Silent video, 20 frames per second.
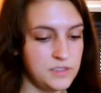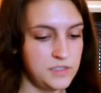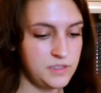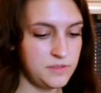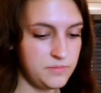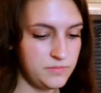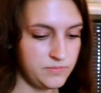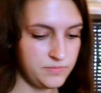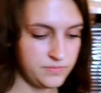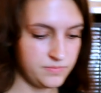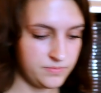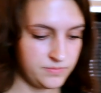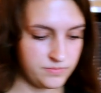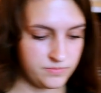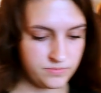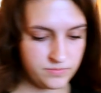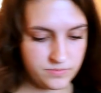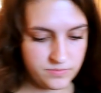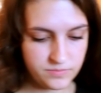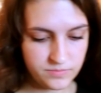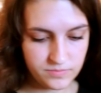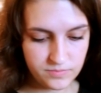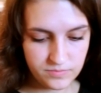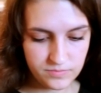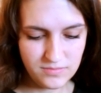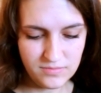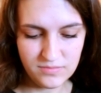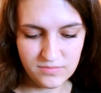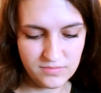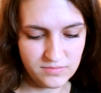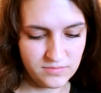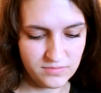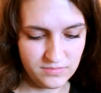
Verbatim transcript: It gives it extra flavor. Hmm.